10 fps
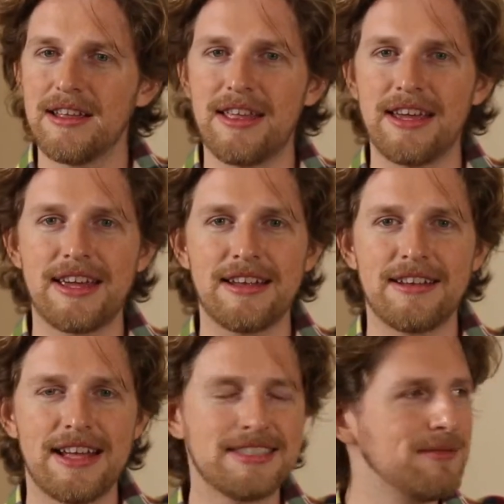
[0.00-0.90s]

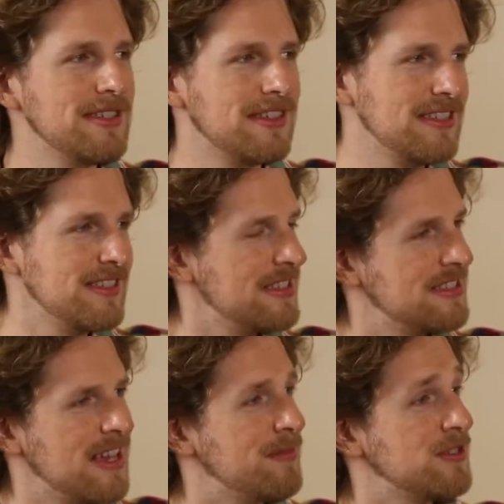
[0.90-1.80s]
And some of these
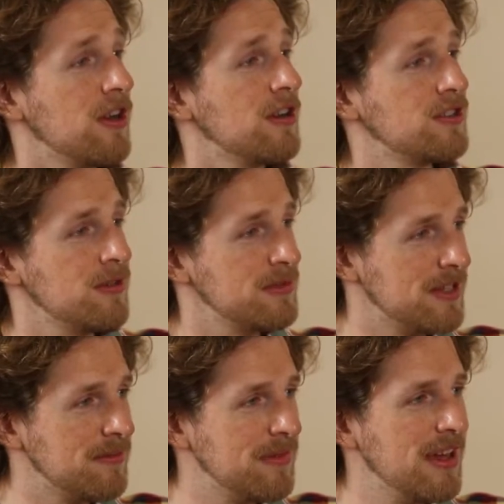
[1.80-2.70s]
licenses have bizarre terms
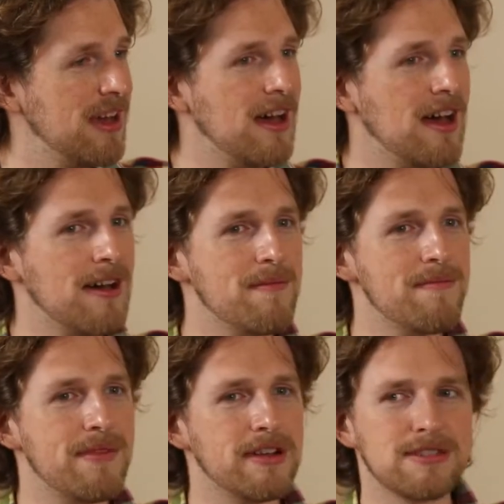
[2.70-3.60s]
in
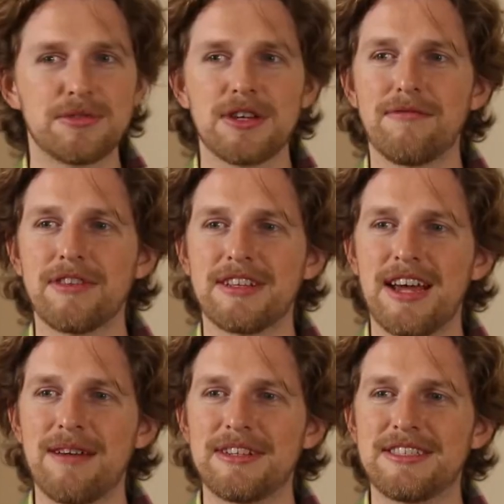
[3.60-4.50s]
them. There's some software at the
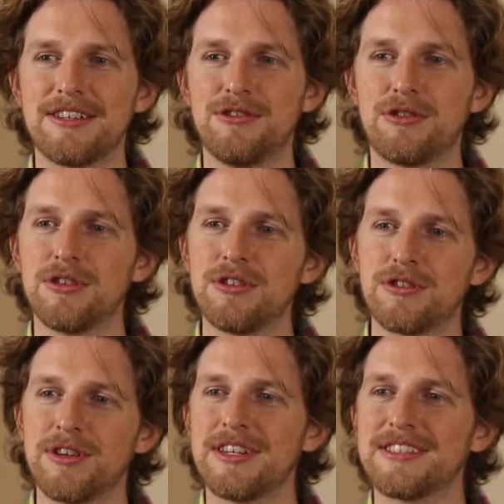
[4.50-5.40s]
time that said you couldn't
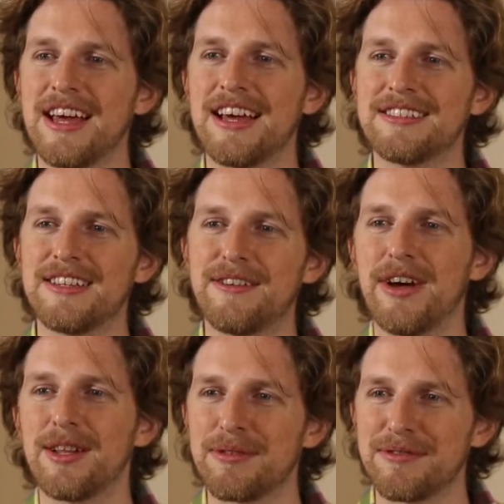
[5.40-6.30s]
criticize the
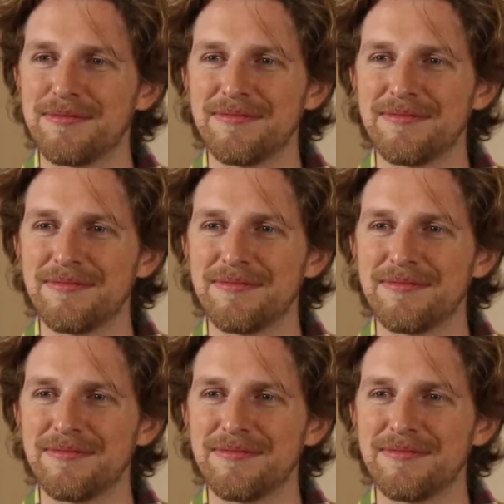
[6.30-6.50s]
developer